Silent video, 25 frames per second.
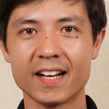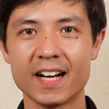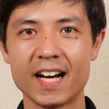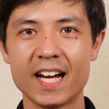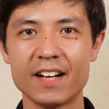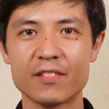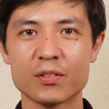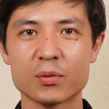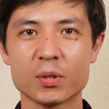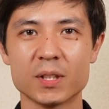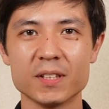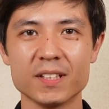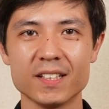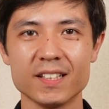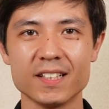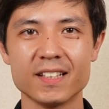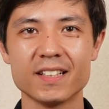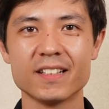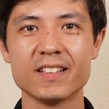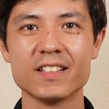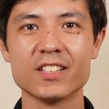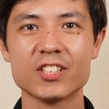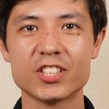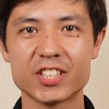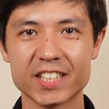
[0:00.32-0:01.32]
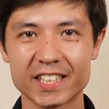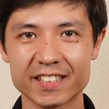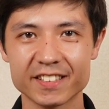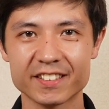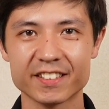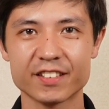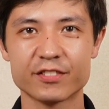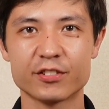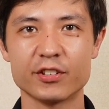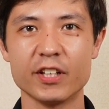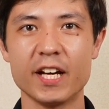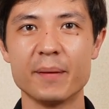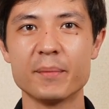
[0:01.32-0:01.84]
Hi everyone, Charles
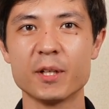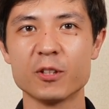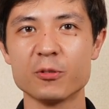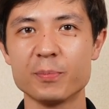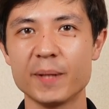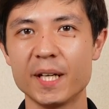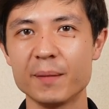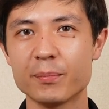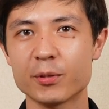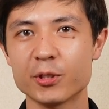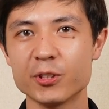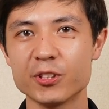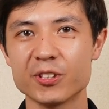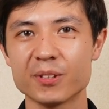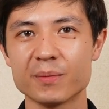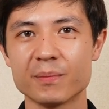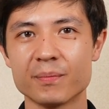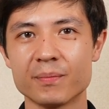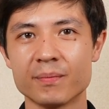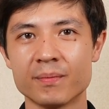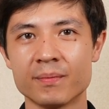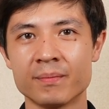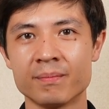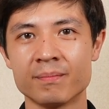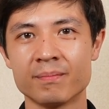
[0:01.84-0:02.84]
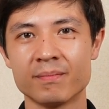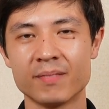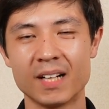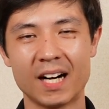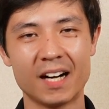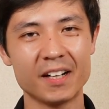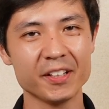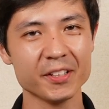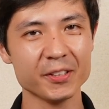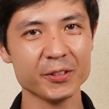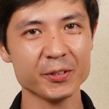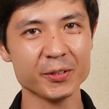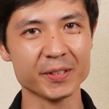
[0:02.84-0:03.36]
here for Emily Papers. How
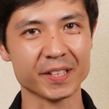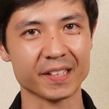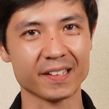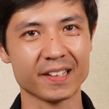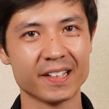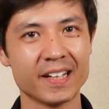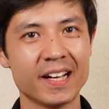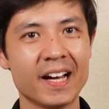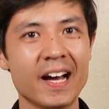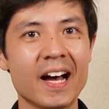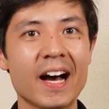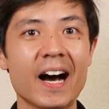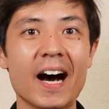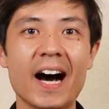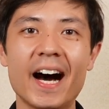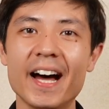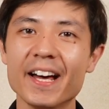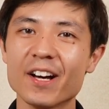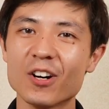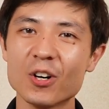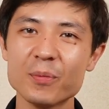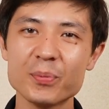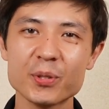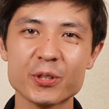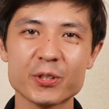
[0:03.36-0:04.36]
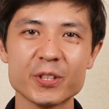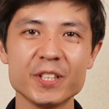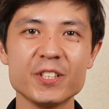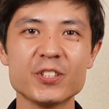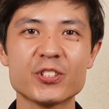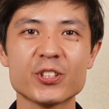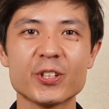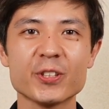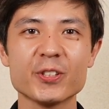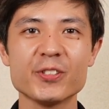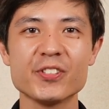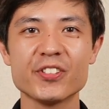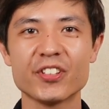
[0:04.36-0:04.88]
are you doing? I hope you could
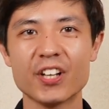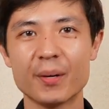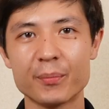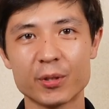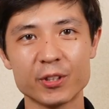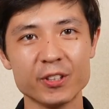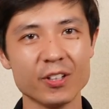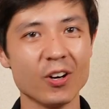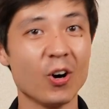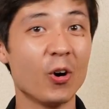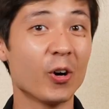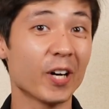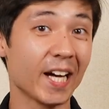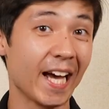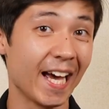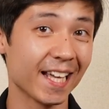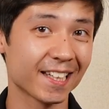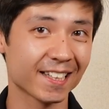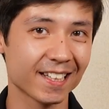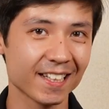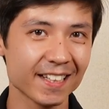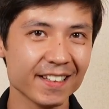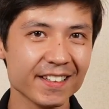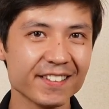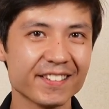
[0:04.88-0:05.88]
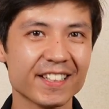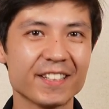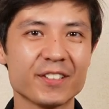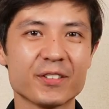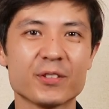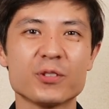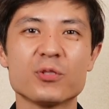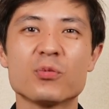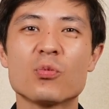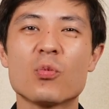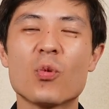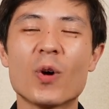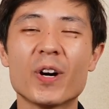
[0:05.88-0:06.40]
enjoy the summer or at least that you
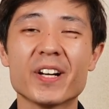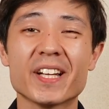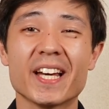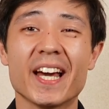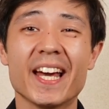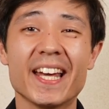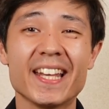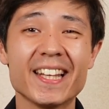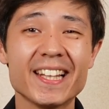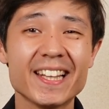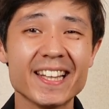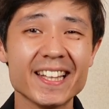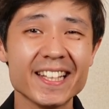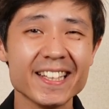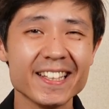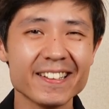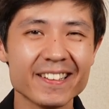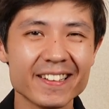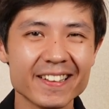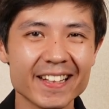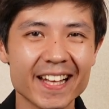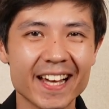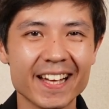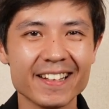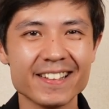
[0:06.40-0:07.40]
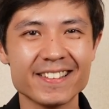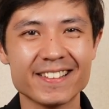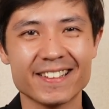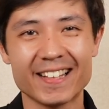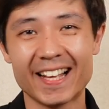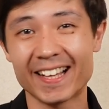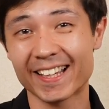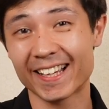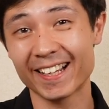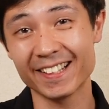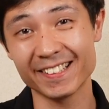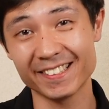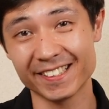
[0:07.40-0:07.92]
could work a little less
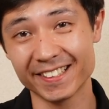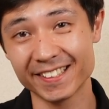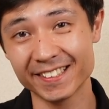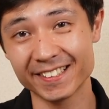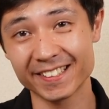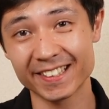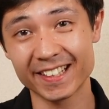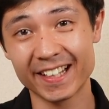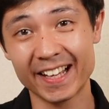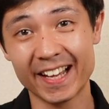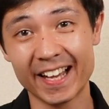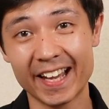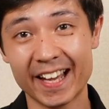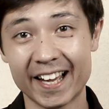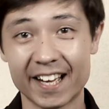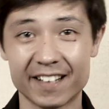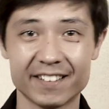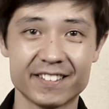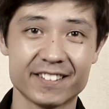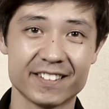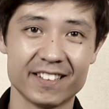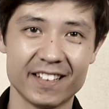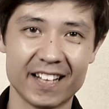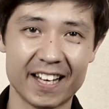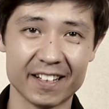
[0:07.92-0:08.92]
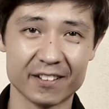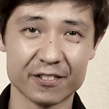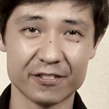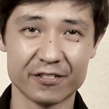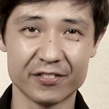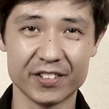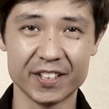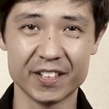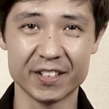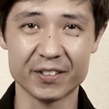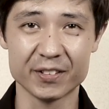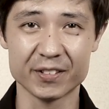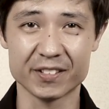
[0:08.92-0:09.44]
like I did, hence the lack of
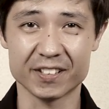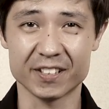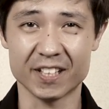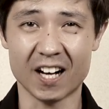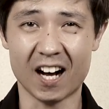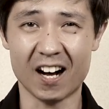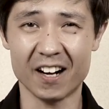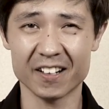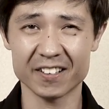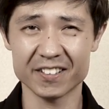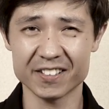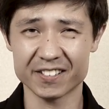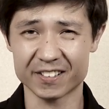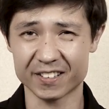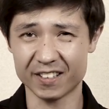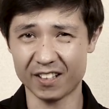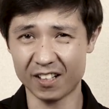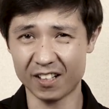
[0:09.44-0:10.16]
videos in August.